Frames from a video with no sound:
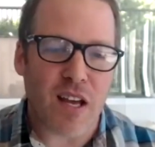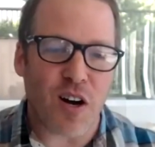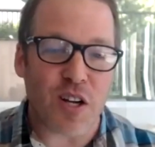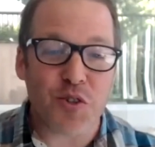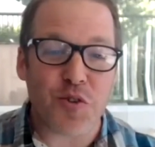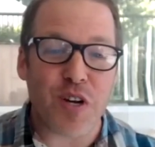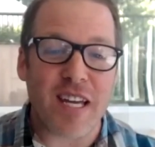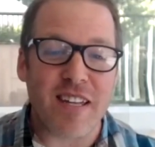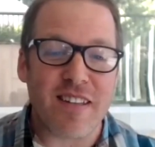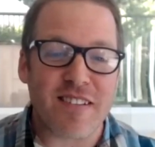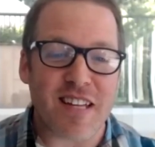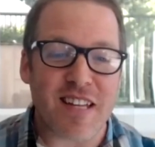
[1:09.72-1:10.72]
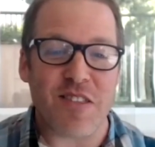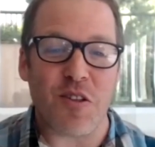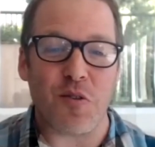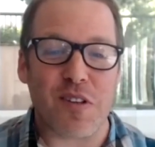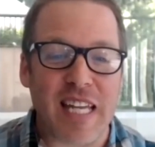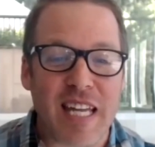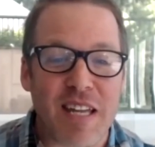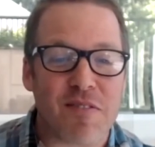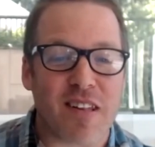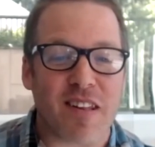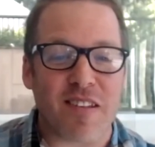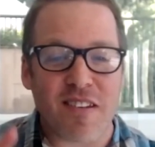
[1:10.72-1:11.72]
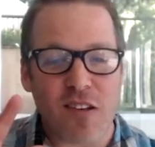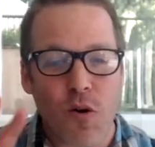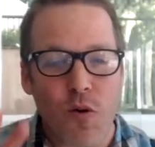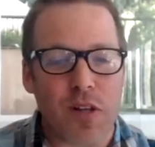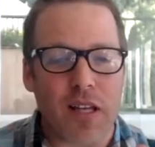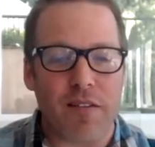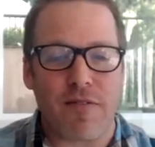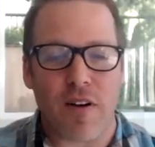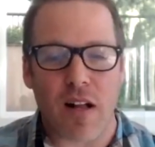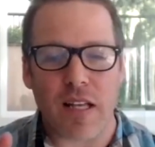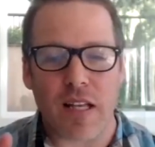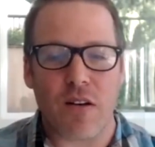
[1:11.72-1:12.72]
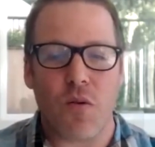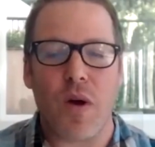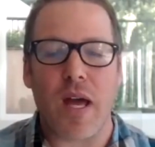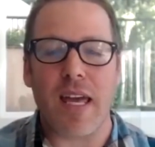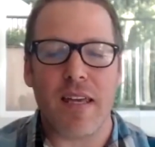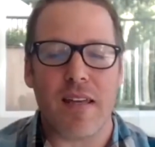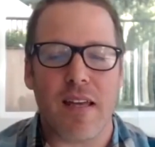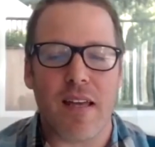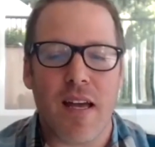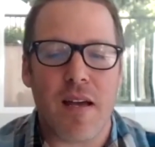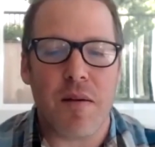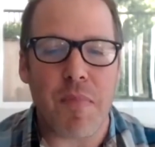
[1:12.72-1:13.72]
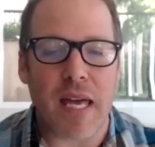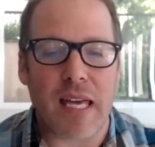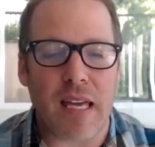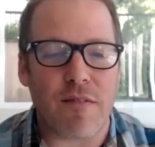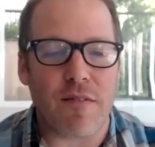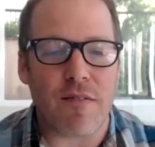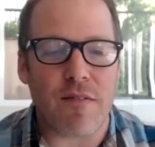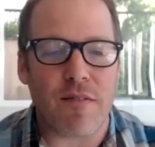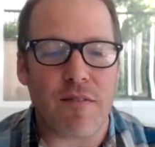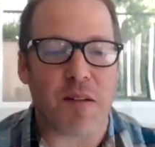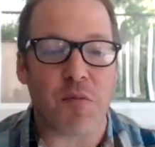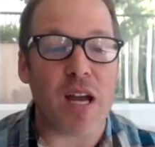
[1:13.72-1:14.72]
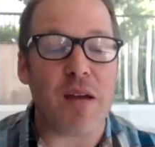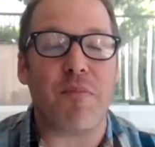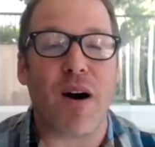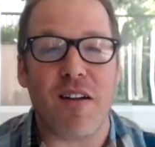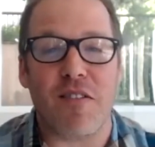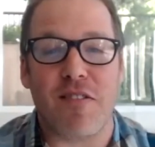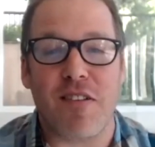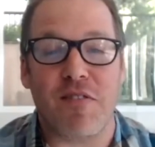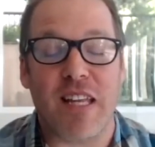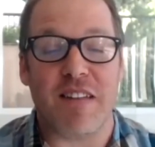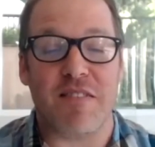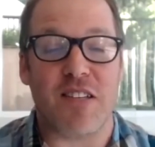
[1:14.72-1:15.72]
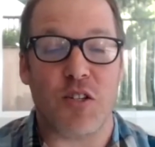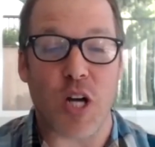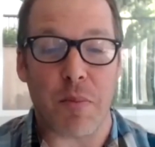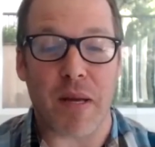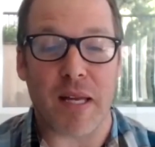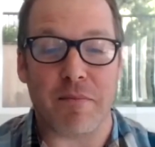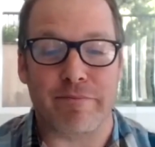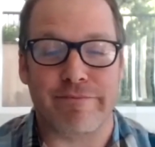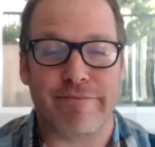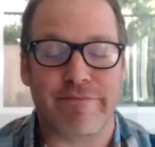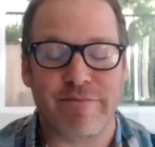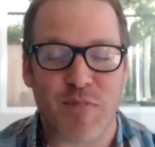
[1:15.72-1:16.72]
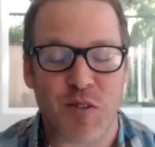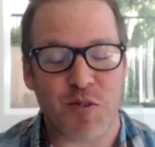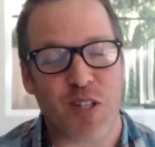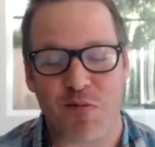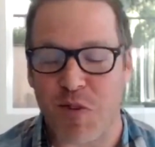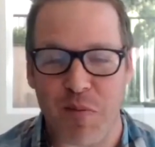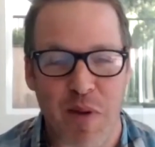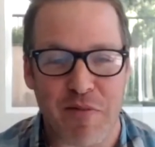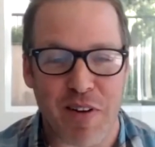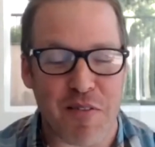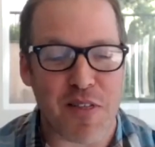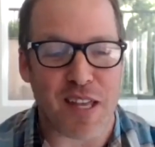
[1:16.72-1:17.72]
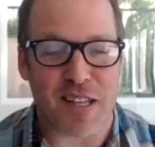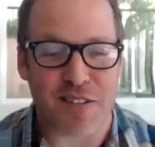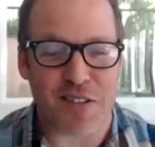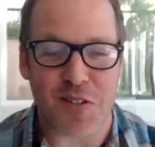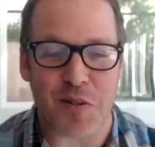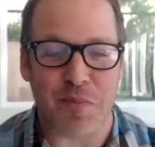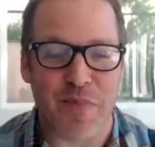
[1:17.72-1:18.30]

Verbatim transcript: on trees and those leaves slowly falling away, making for some great piles of leaves to jump in, which is one of my favorite things to do.